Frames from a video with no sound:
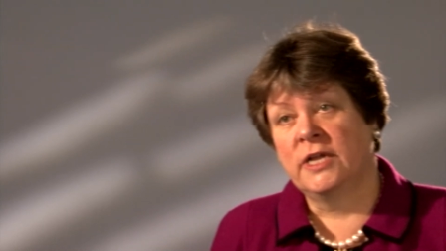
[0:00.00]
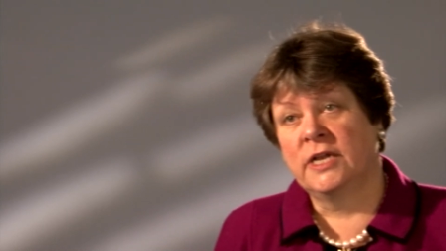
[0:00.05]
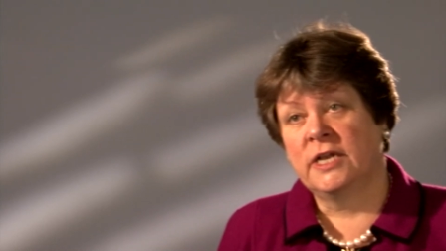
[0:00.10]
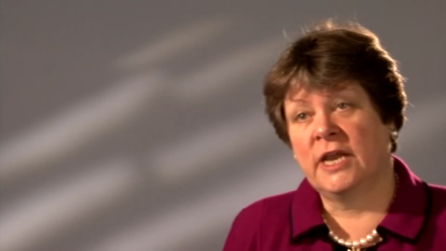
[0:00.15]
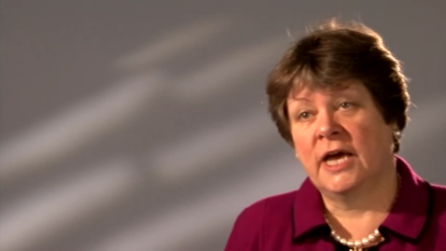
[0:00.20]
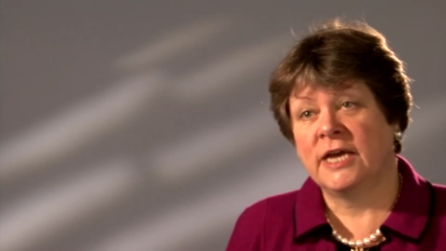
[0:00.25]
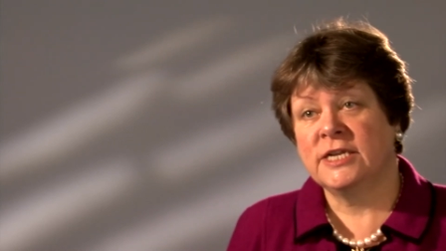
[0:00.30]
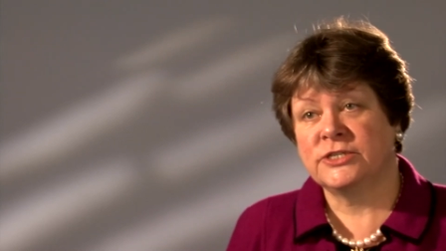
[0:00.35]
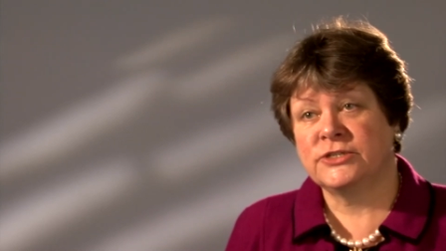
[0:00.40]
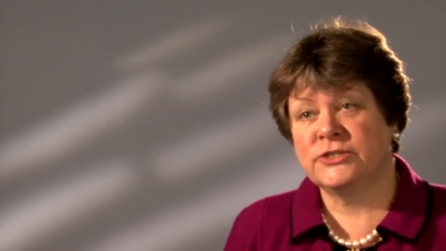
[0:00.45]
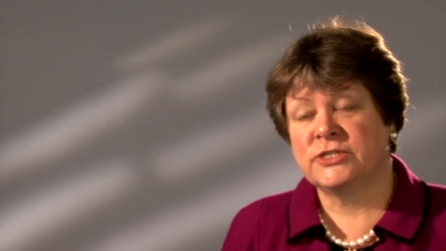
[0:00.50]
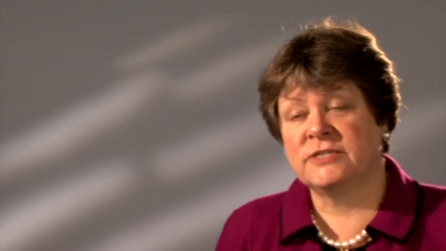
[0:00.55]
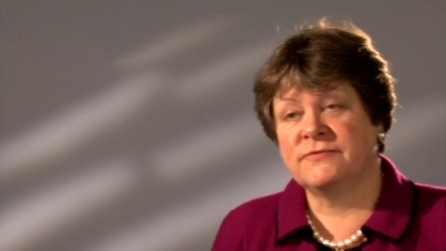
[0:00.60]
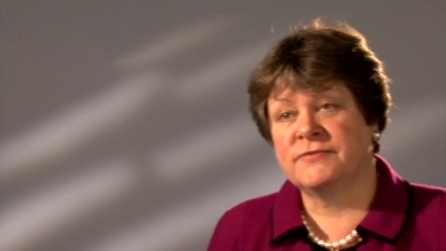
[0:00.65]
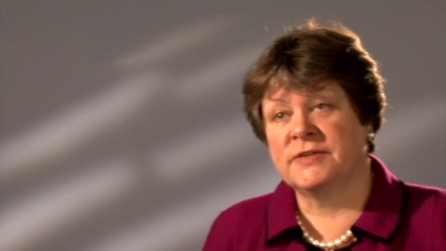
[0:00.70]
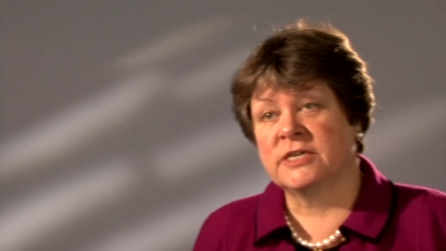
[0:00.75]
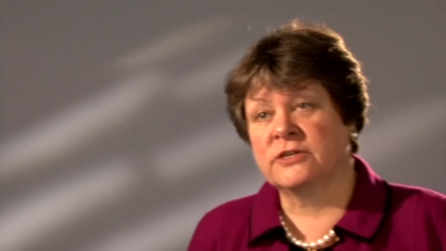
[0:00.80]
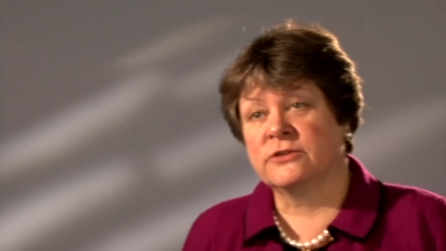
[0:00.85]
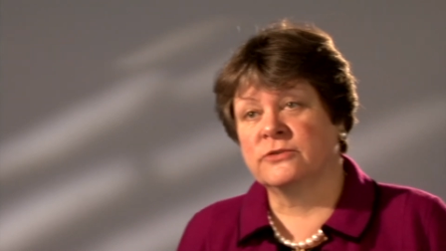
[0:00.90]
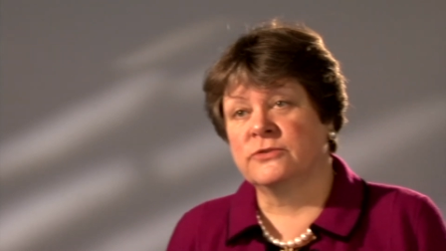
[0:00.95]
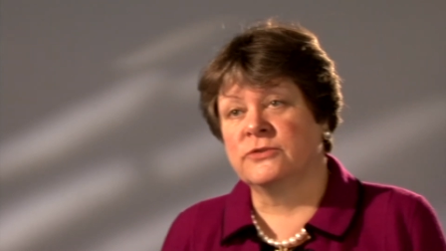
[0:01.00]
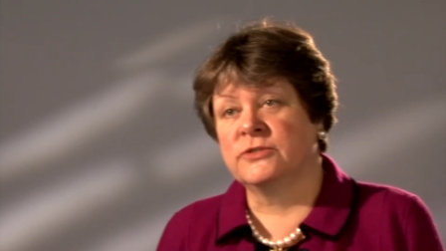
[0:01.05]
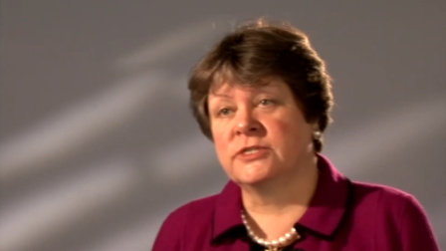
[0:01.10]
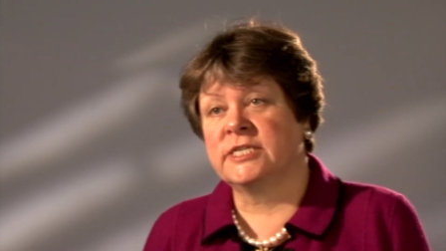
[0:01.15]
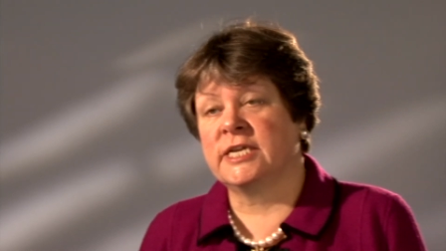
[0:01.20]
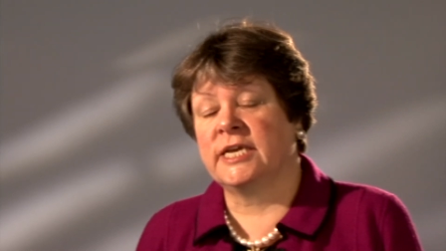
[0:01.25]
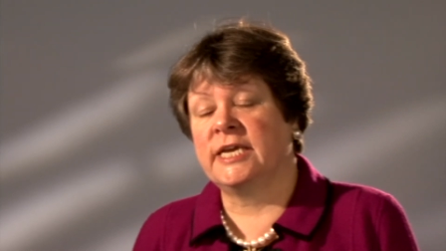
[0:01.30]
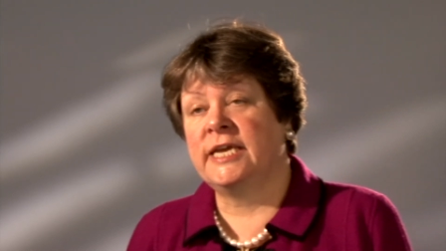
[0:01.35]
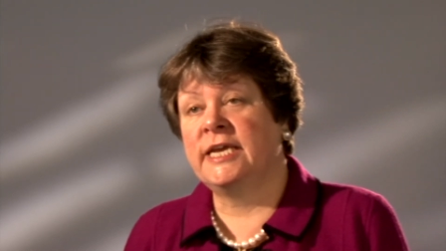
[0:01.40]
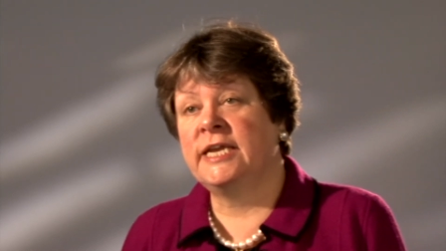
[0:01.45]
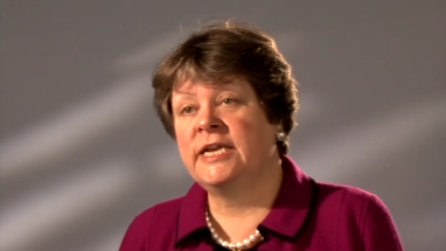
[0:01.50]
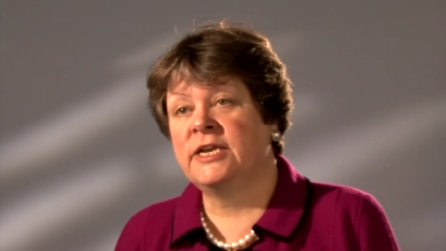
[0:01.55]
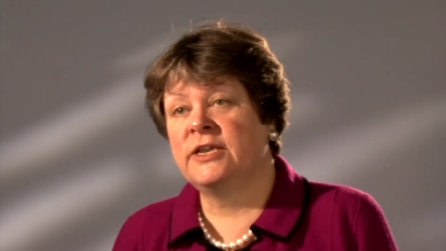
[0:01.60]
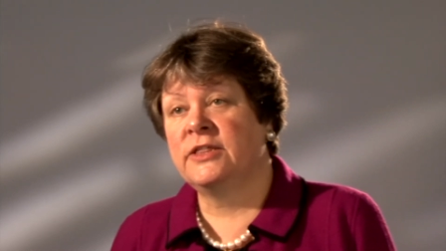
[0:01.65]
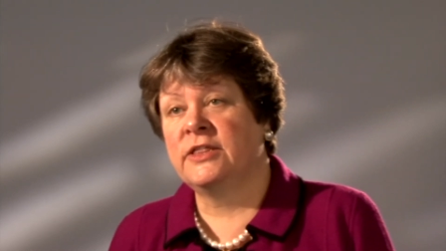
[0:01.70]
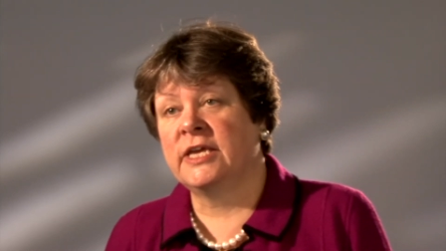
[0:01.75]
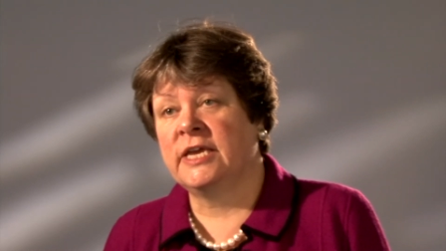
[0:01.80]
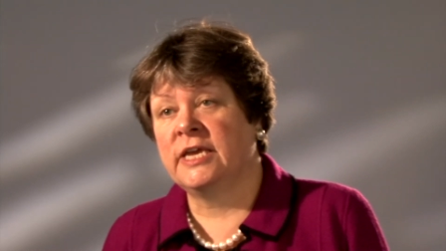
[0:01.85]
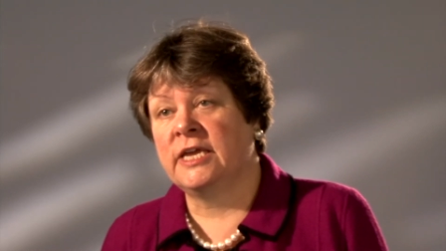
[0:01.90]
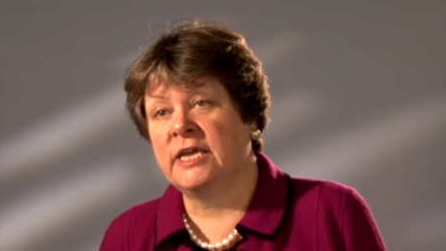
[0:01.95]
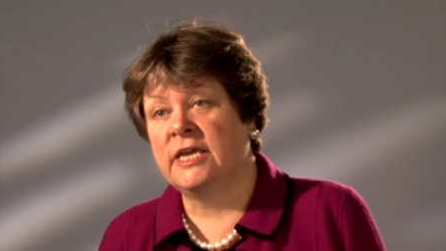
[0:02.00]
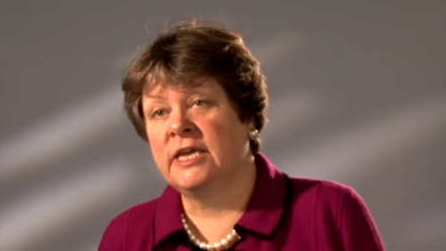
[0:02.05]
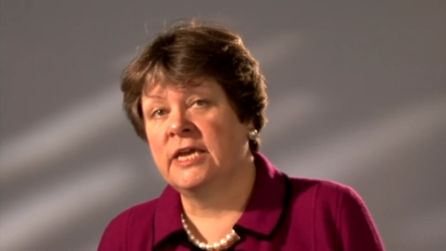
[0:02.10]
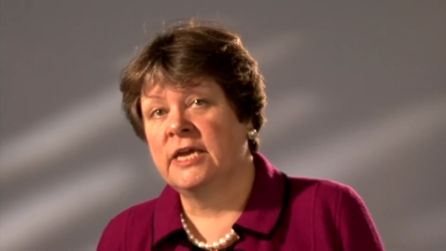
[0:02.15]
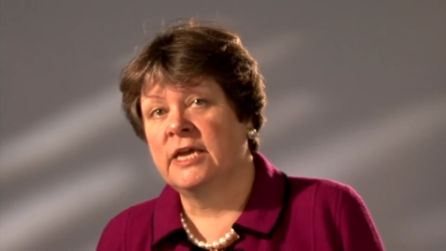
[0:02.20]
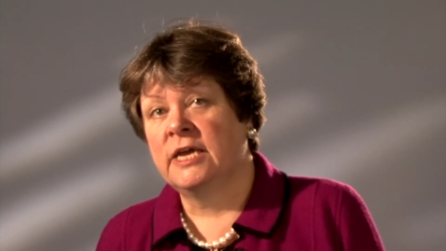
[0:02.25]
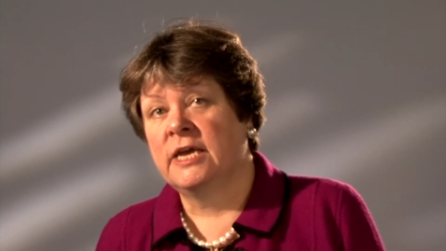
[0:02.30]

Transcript: light-duty vehicles in the